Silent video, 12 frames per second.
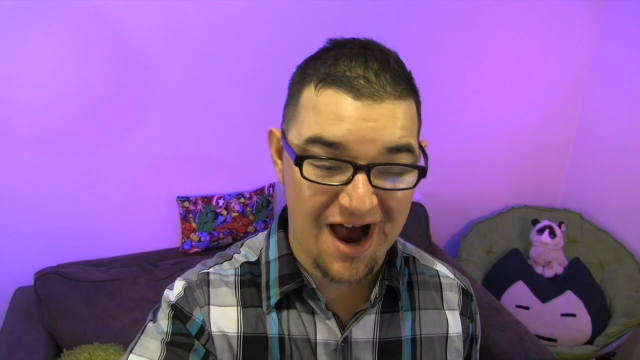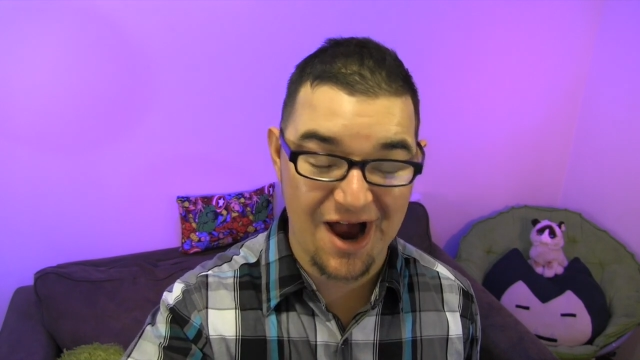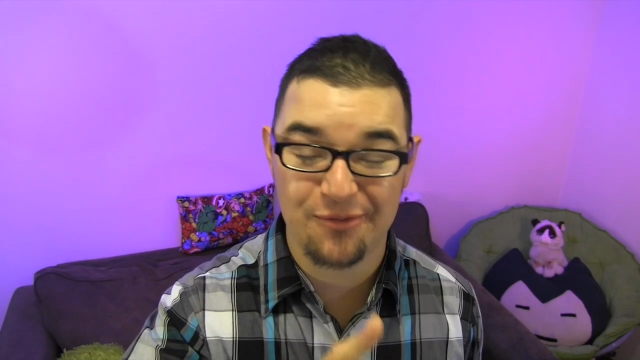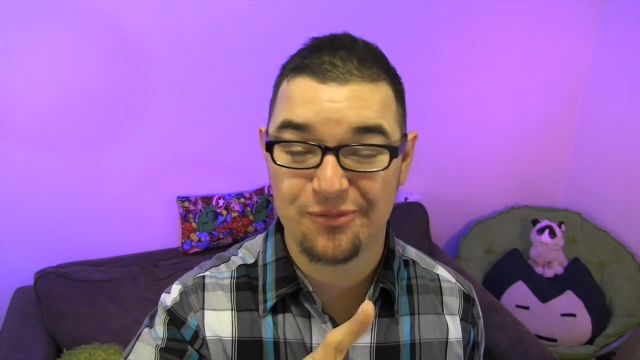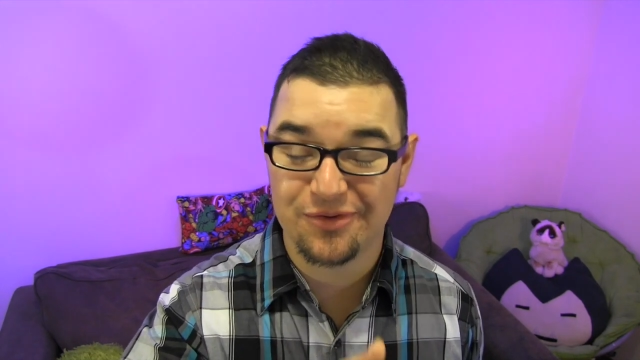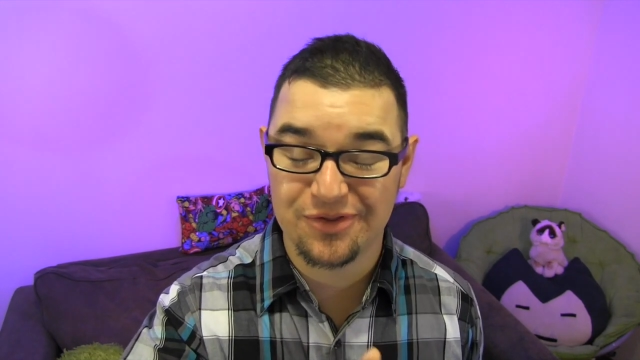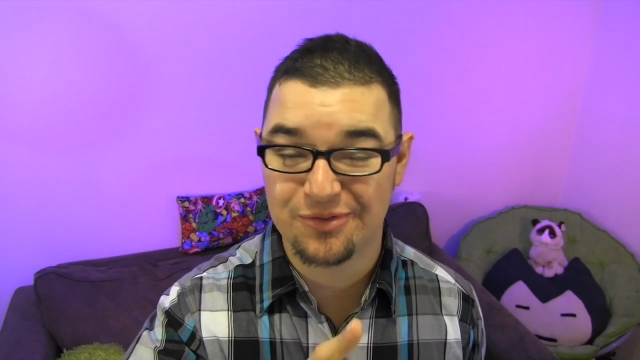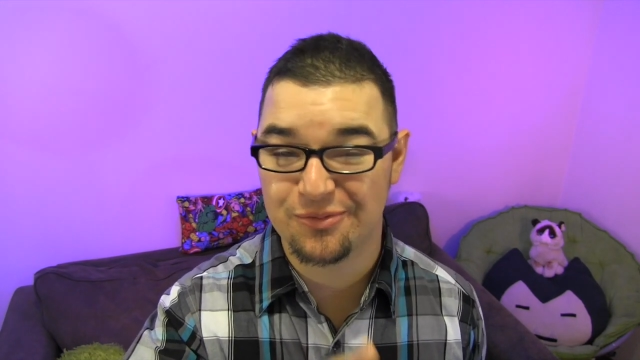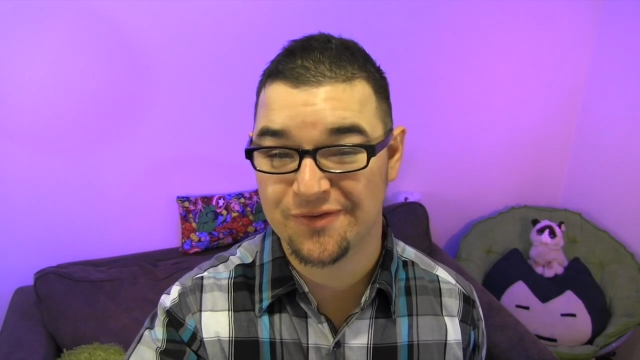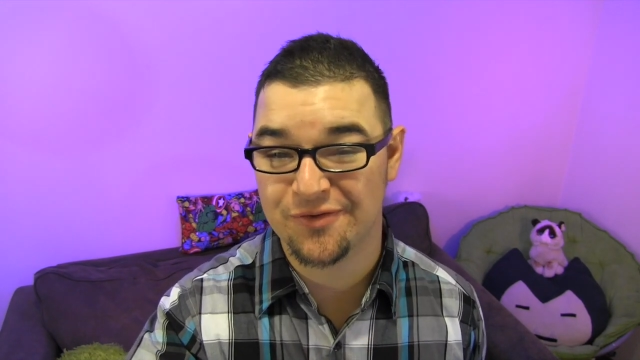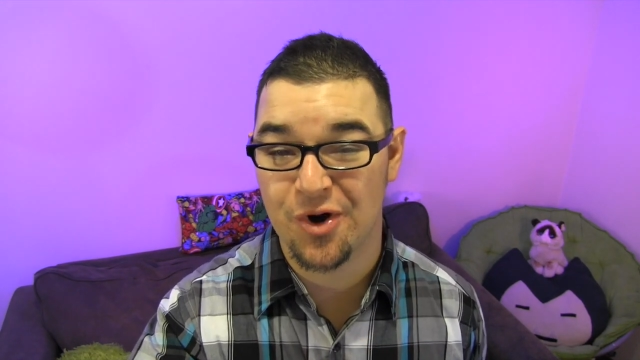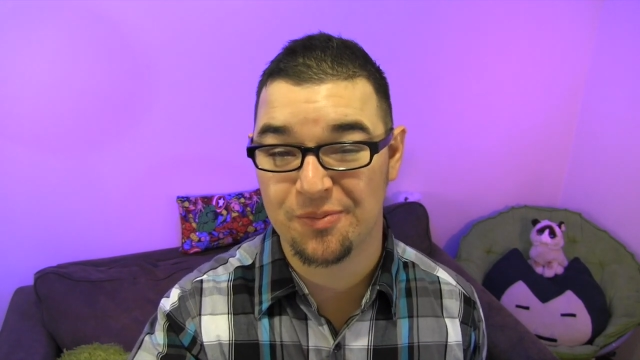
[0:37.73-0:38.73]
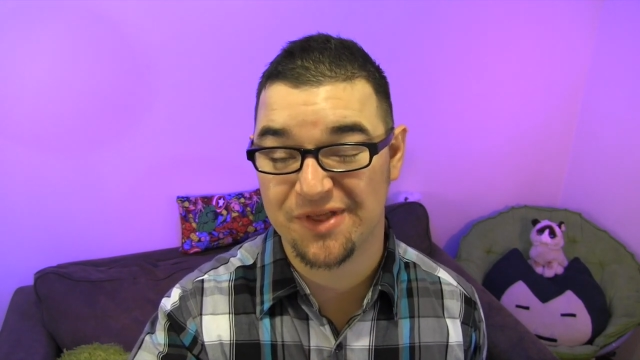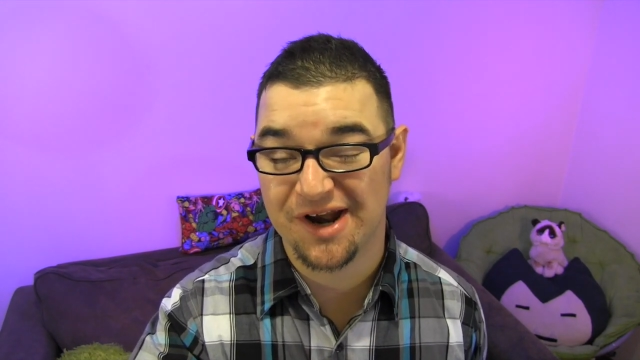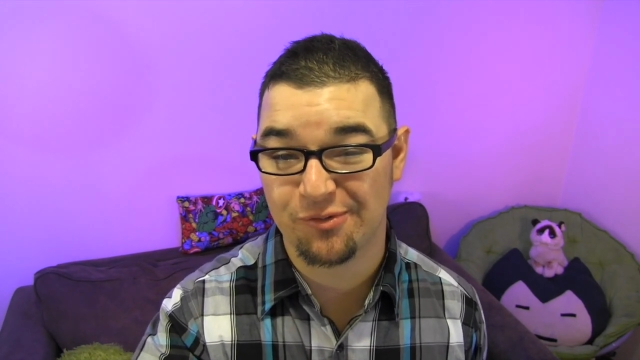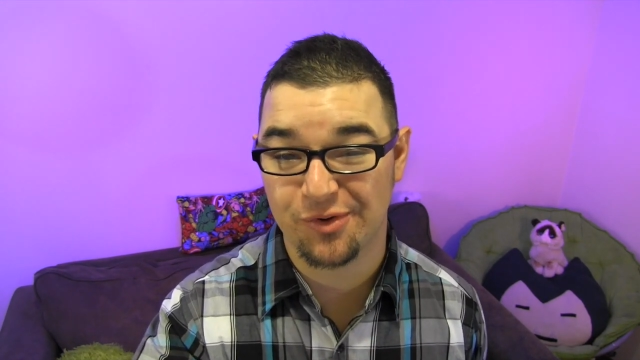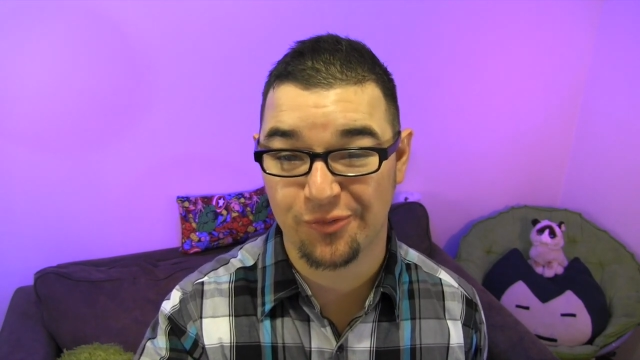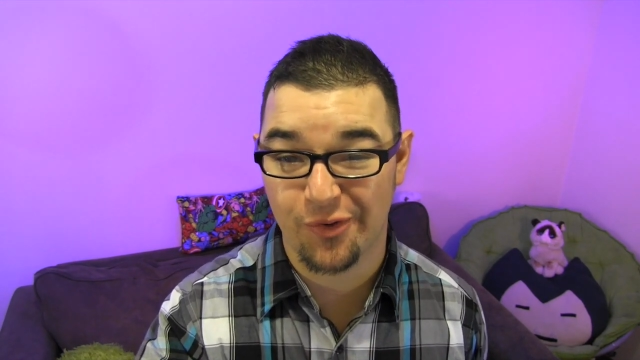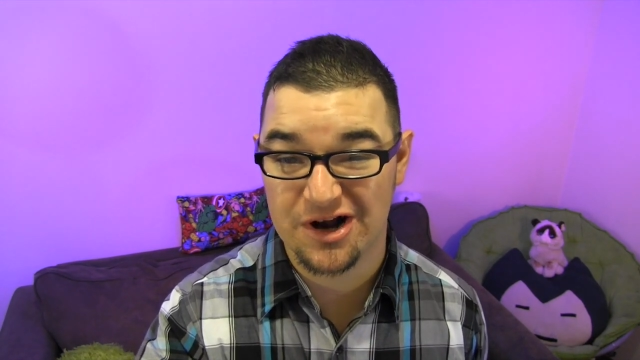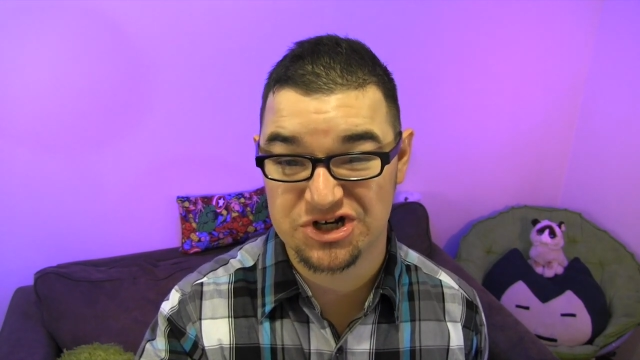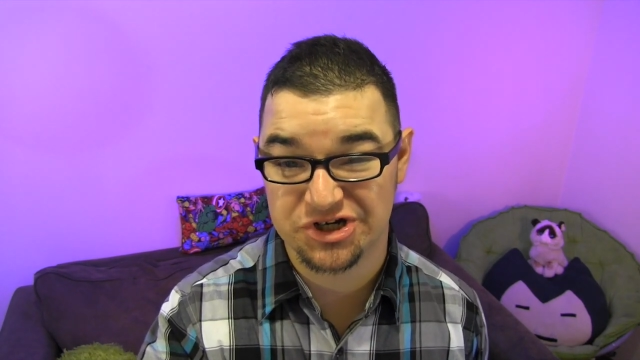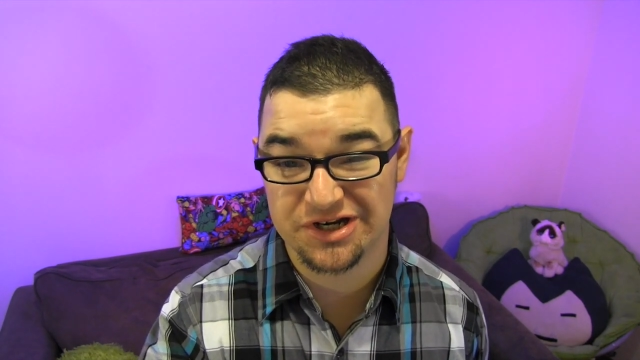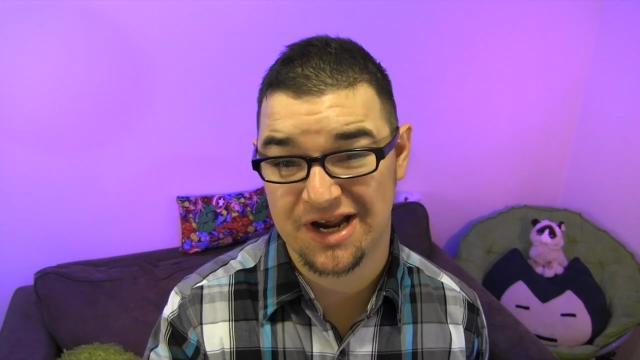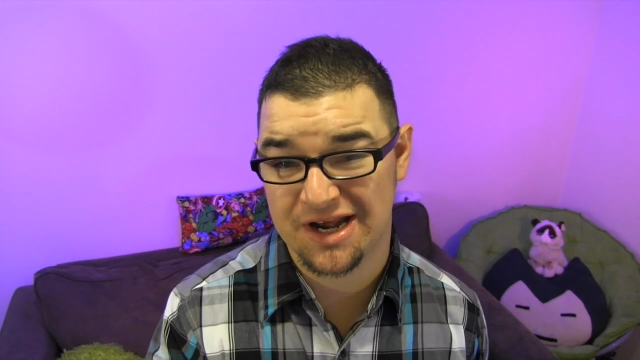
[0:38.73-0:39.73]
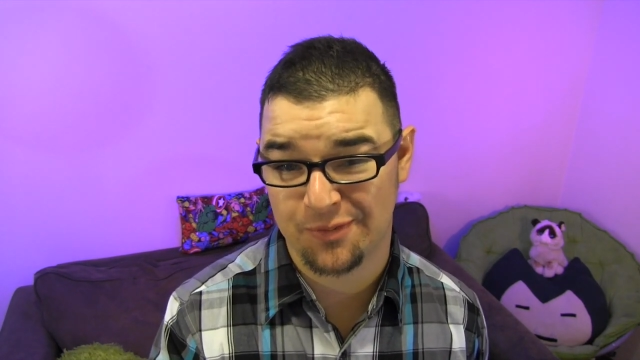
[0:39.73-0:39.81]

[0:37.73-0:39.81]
I really would have hoped that I would have watched it